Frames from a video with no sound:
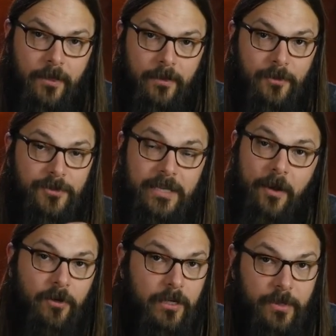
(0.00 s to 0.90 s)
there's
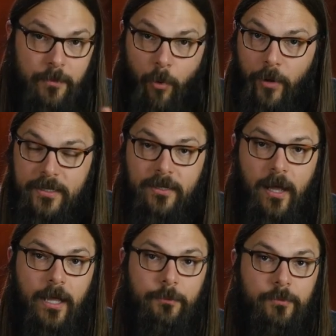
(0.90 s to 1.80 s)
never gonna be a point in
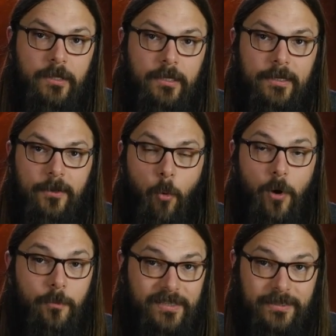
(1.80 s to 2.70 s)
time
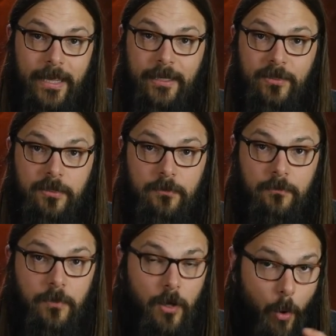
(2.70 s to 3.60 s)
when mistakes
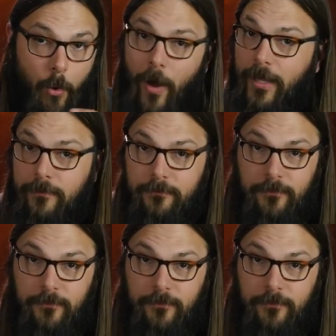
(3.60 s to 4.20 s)
go away.